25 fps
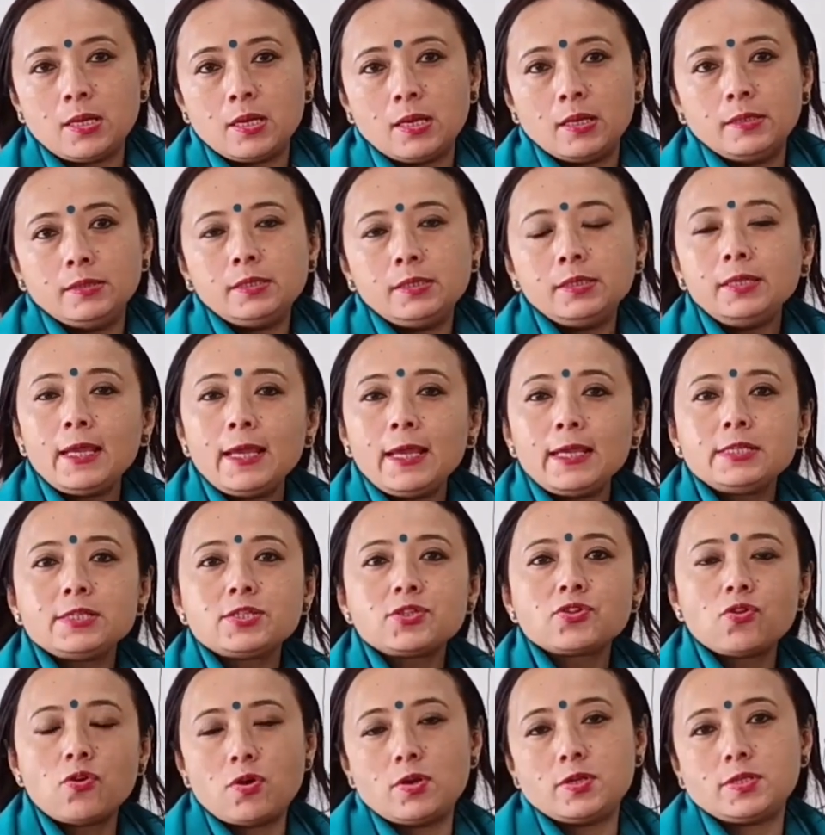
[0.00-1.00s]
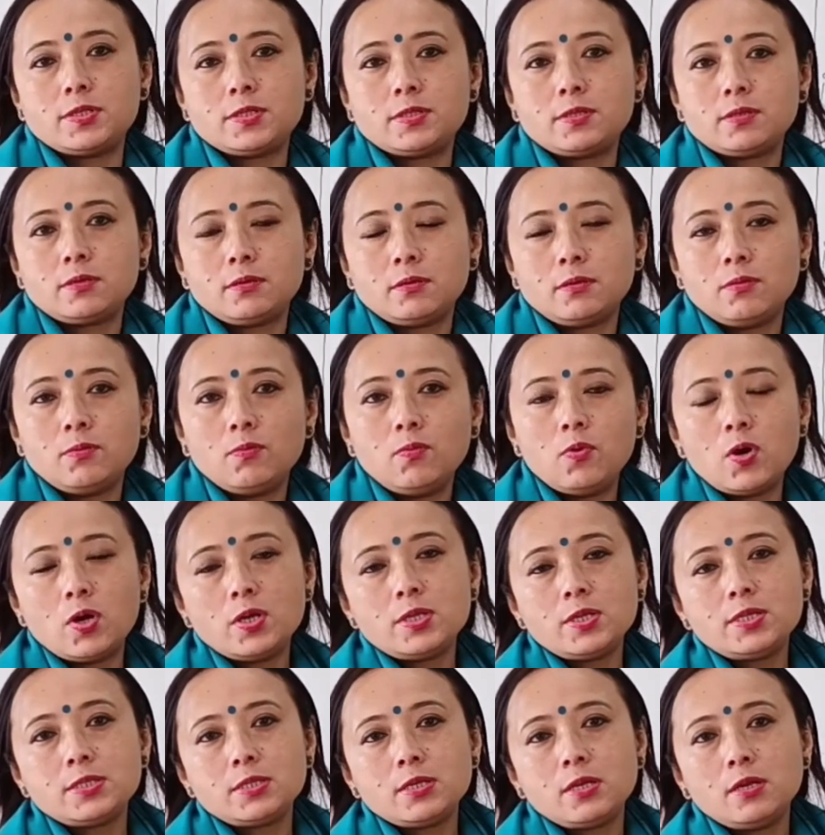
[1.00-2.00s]
The next cause
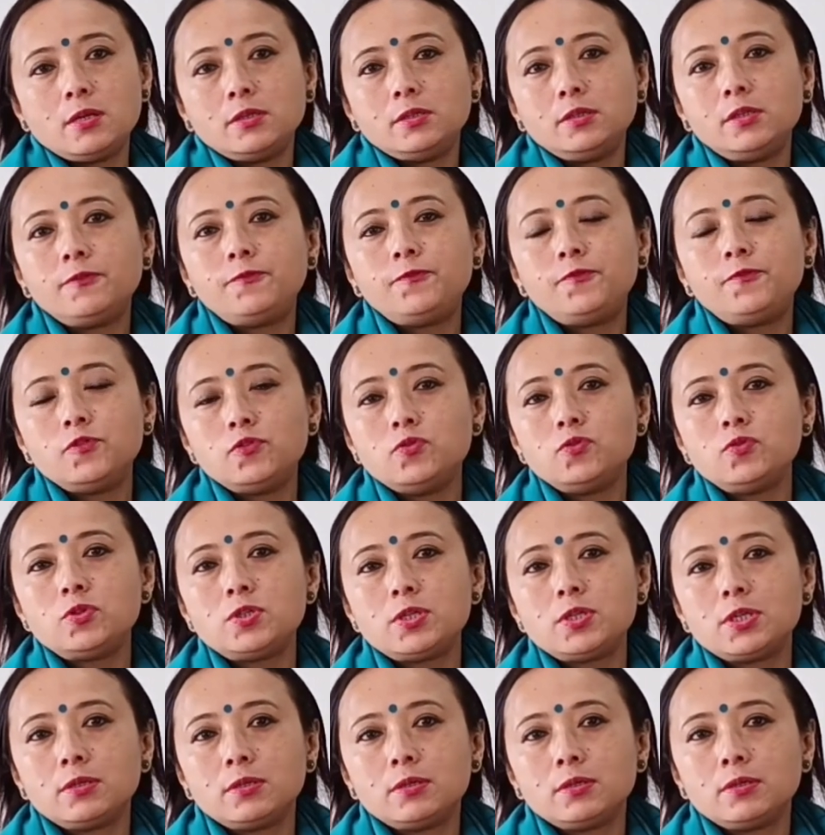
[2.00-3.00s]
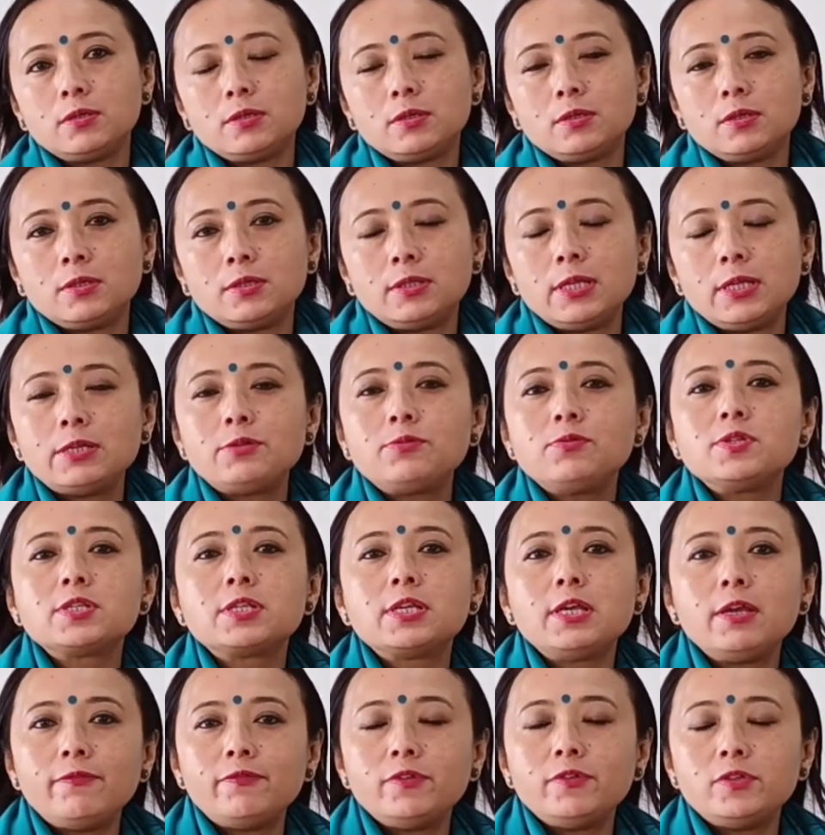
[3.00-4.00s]
was the food that was
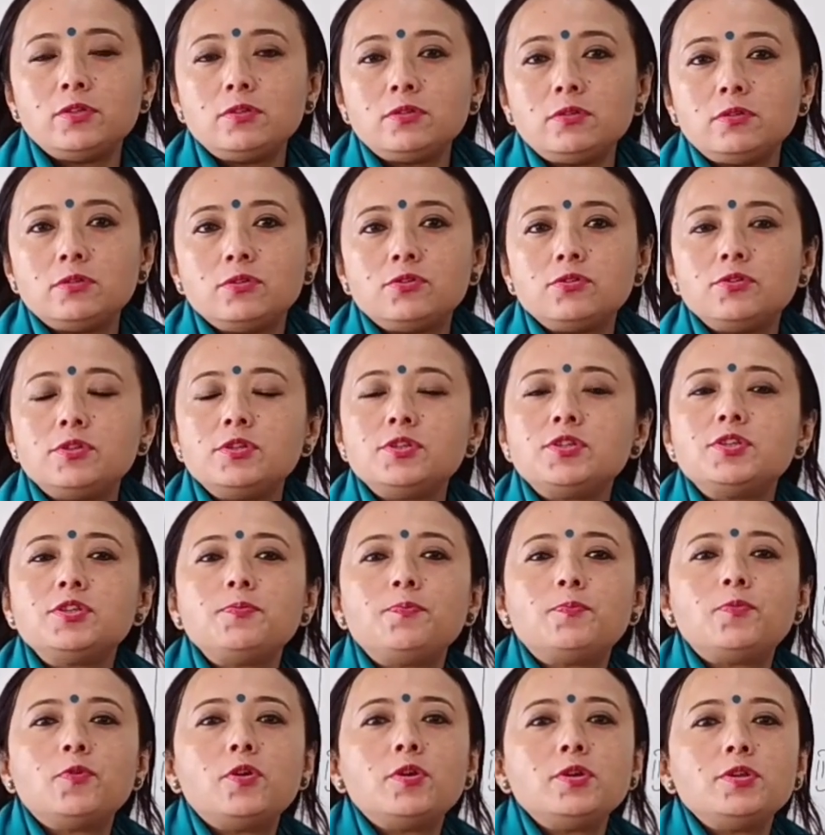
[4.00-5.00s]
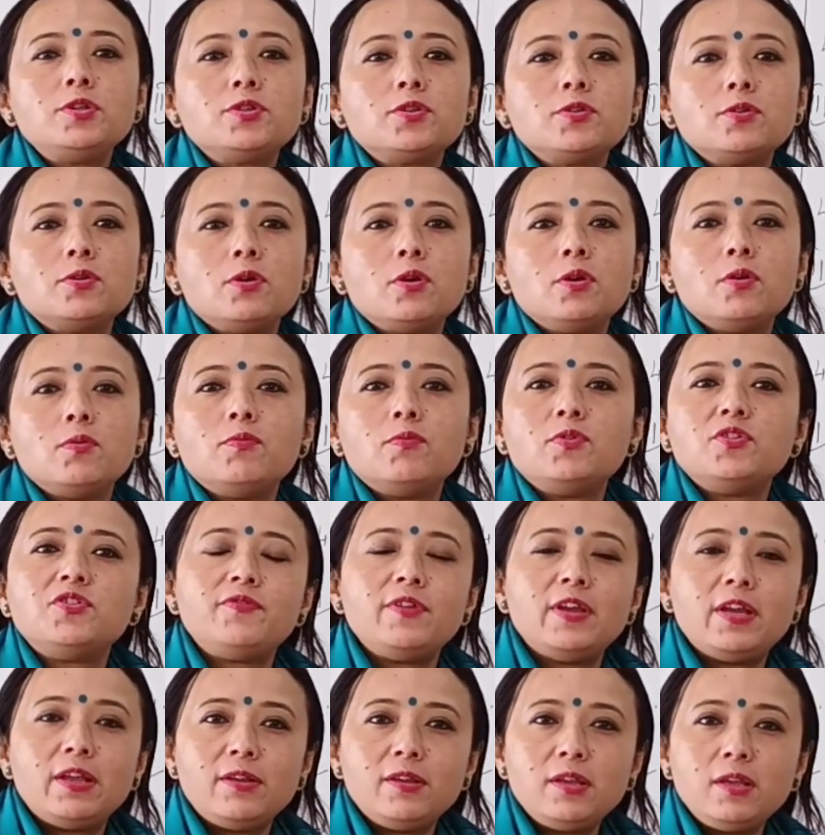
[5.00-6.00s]
given to the sepoys was
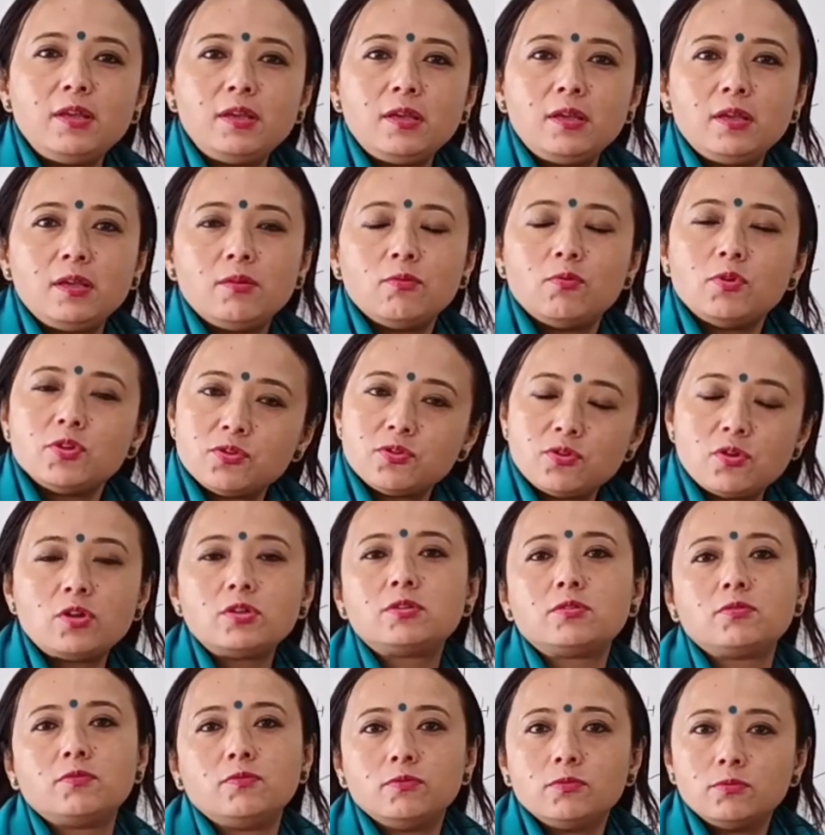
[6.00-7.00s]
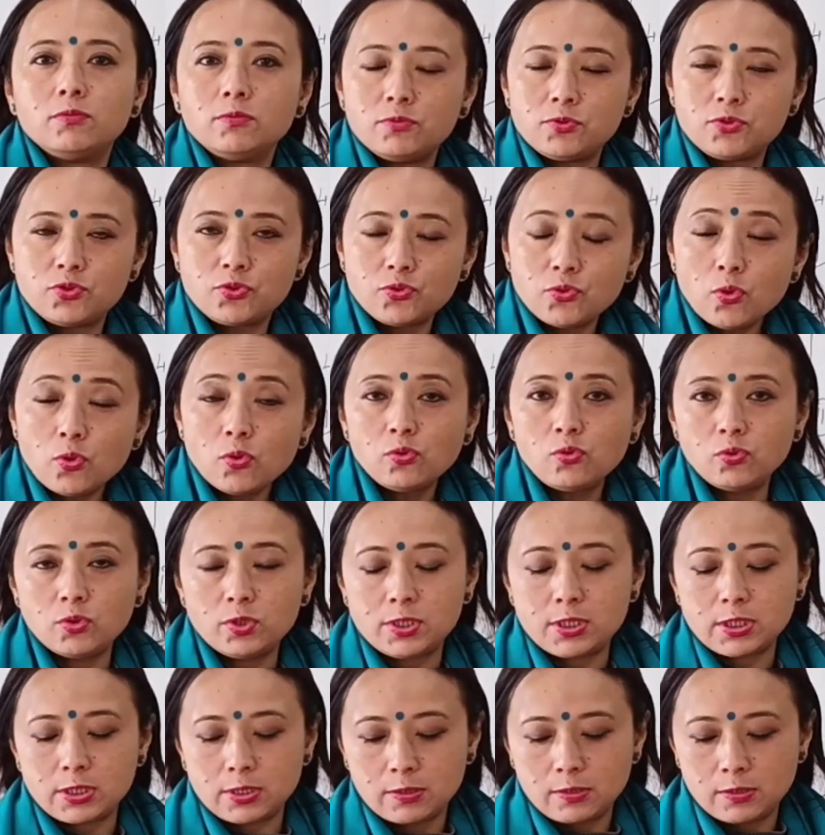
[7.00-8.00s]
not so
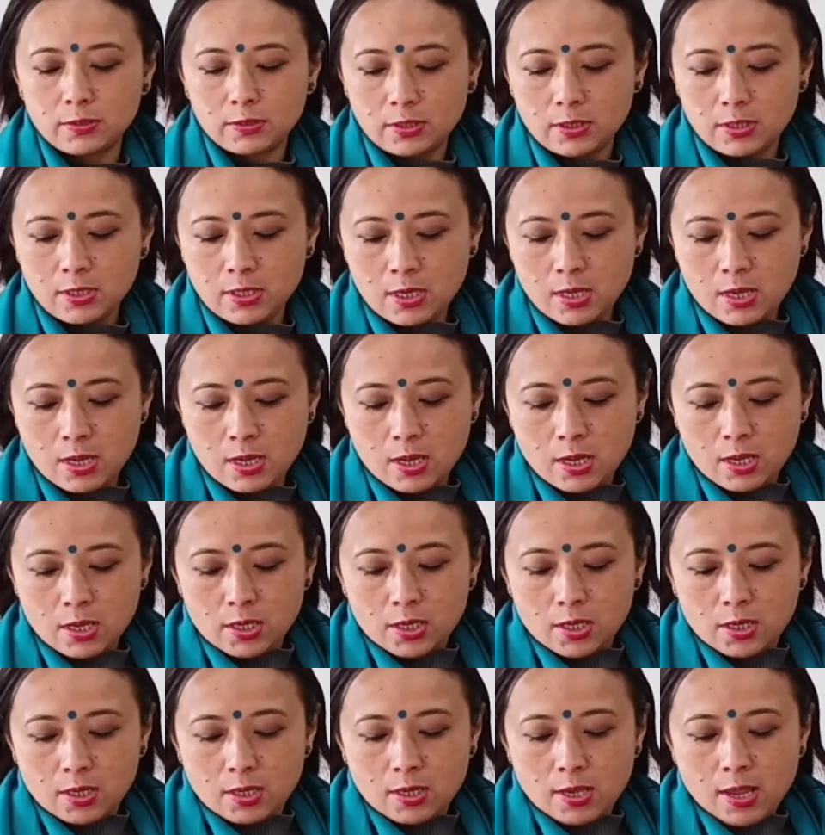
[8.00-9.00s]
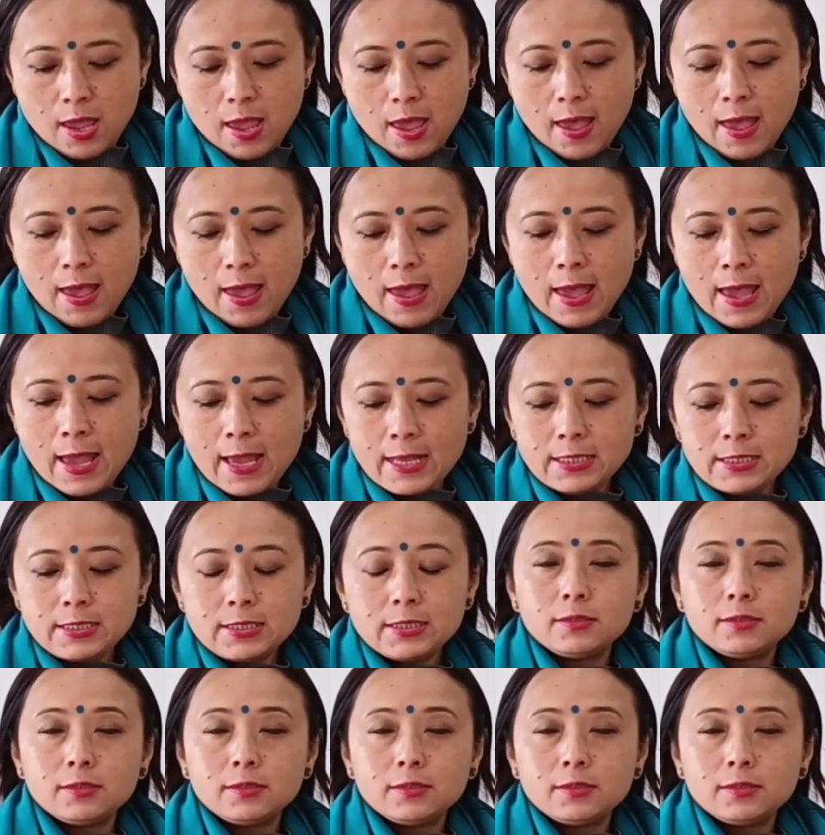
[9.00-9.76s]
good, and